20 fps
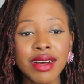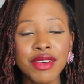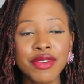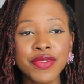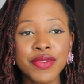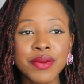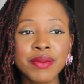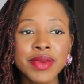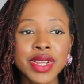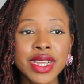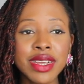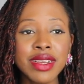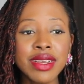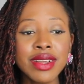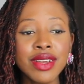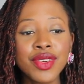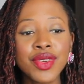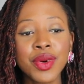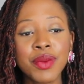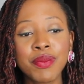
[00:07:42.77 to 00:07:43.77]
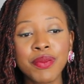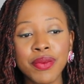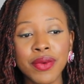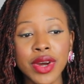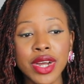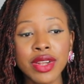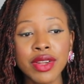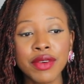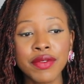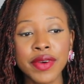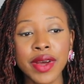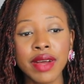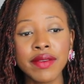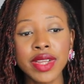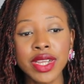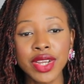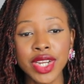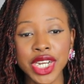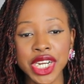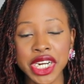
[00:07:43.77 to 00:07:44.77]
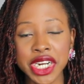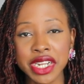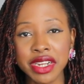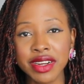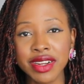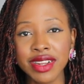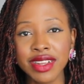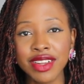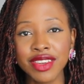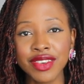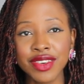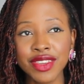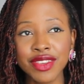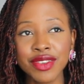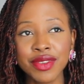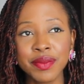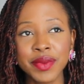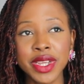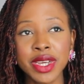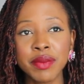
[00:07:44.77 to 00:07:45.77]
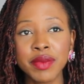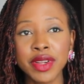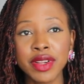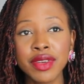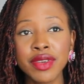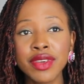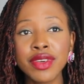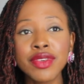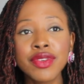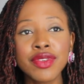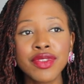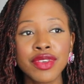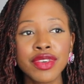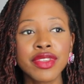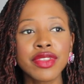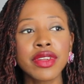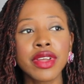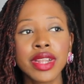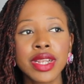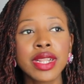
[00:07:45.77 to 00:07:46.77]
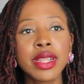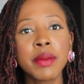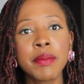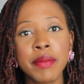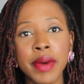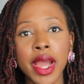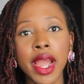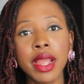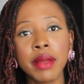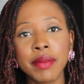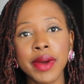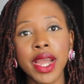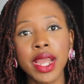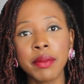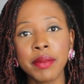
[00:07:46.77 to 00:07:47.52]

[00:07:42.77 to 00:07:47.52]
for me the point of having a channel is just to be able not to just only buy,